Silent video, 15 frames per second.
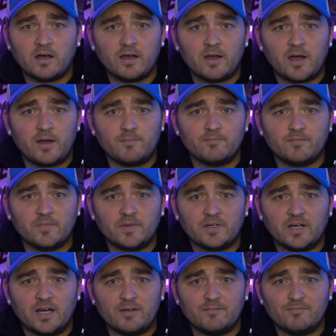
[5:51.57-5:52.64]

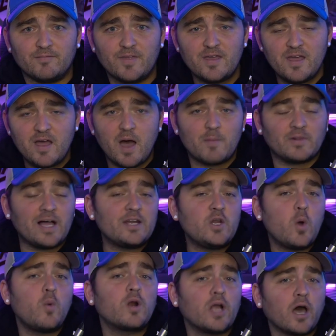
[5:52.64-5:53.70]
I'm
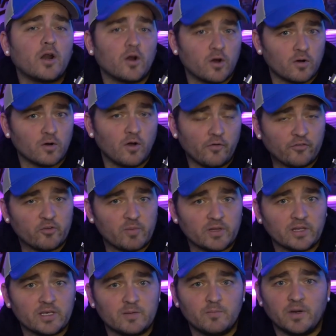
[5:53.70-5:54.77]
glad no one got hurt
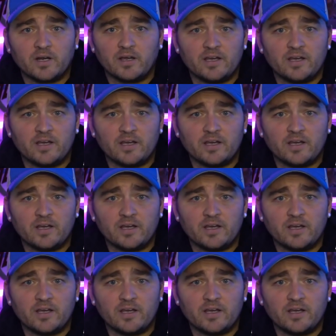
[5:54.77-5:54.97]
ultimately.